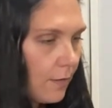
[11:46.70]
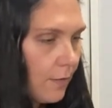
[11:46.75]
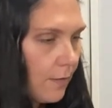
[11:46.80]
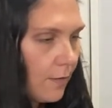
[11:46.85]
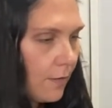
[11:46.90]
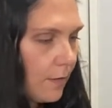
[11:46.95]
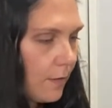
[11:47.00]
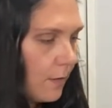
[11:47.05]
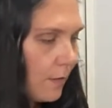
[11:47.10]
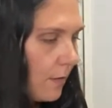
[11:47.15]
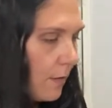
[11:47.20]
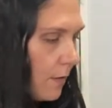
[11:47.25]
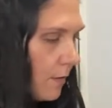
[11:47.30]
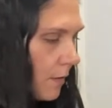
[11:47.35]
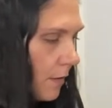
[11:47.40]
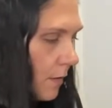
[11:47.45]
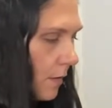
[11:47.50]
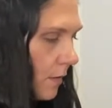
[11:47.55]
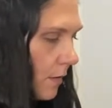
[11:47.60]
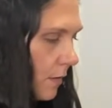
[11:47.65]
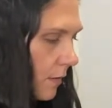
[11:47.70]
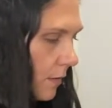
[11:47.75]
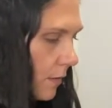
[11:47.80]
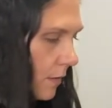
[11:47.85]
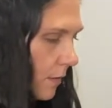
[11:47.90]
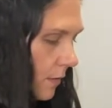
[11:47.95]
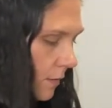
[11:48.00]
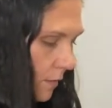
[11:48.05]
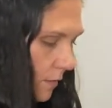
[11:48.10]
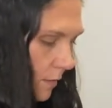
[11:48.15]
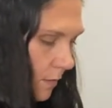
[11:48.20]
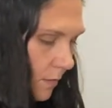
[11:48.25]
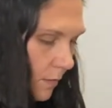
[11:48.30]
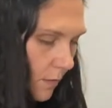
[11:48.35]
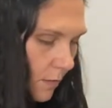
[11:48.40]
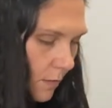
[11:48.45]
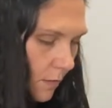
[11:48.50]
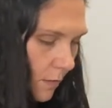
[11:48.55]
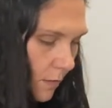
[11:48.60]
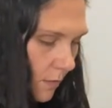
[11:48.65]

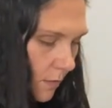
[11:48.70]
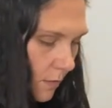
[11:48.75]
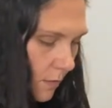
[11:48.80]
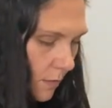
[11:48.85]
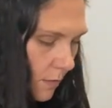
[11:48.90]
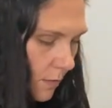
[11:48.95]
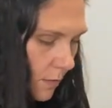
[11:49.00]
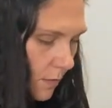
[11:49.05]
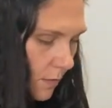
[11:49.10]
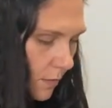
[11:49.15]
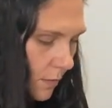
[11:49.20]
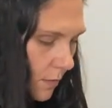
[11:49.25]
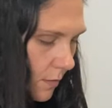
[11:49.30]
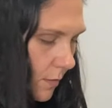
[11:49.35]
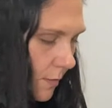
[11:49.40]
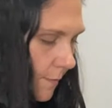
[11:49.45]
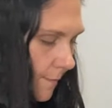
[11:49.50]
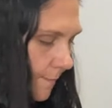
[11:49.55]
No one is speaking in this clip.